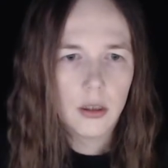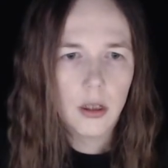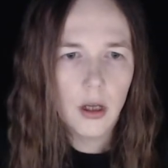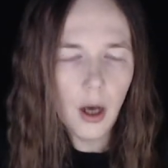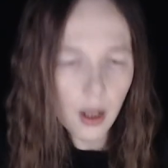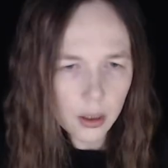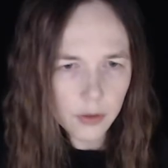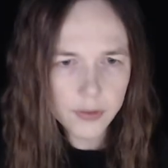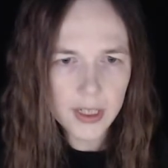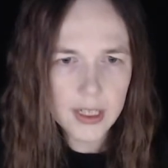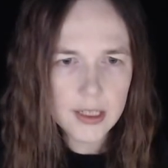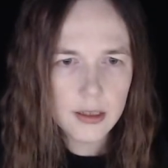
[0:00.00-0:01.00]
All of
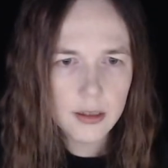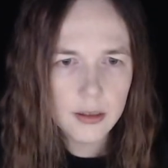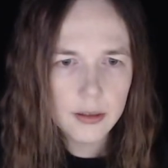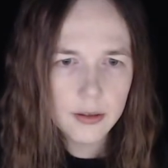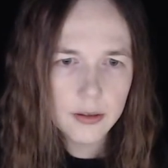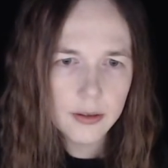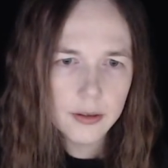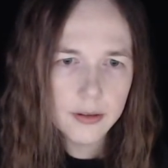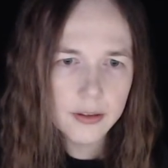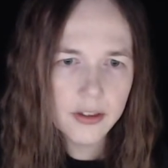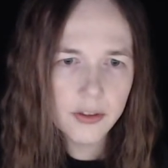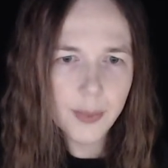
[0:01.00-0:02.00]
that,
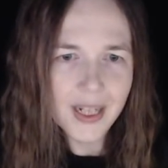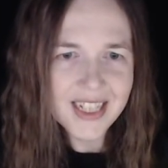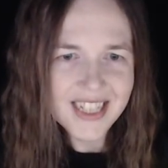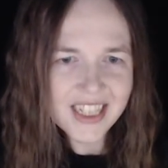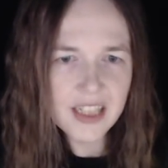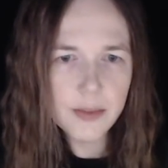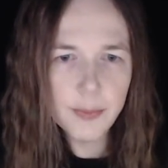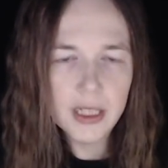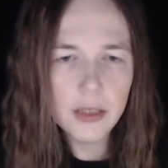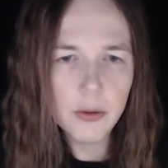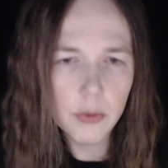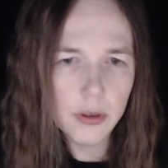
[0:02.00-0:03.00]
despite this
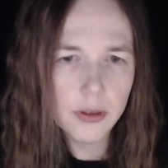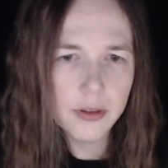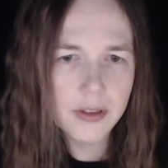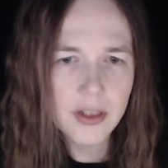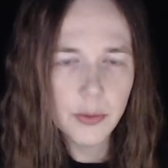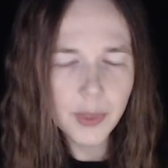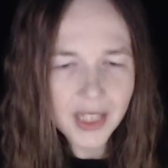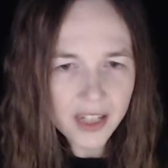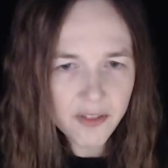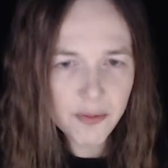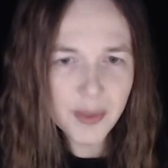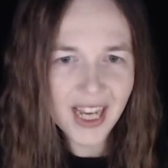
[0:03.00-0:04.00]
being the world we
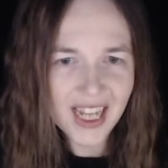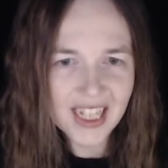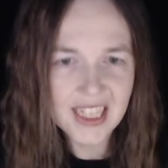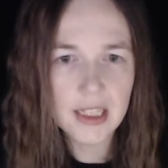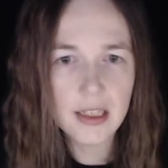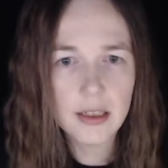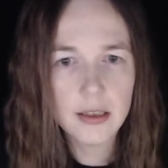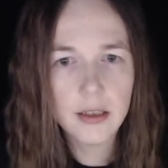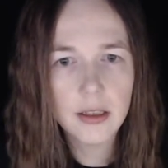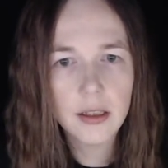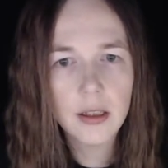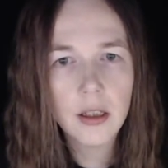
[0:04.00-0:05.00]
left behind,
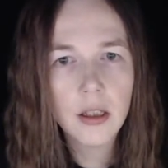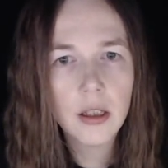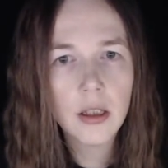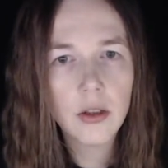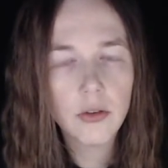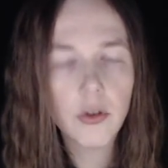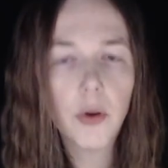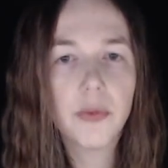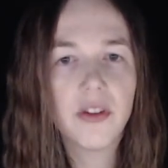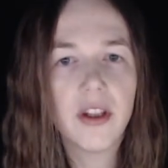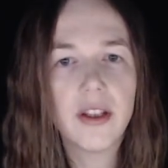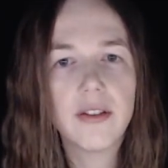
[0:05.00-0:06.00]
Rob
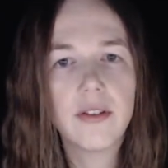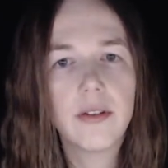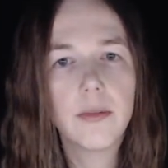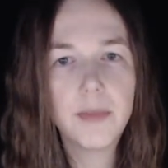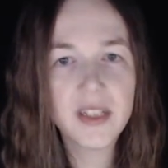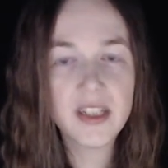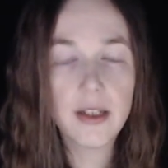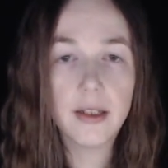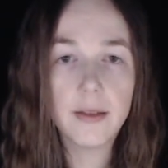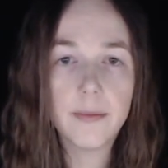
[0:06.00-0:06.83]
says bitterly.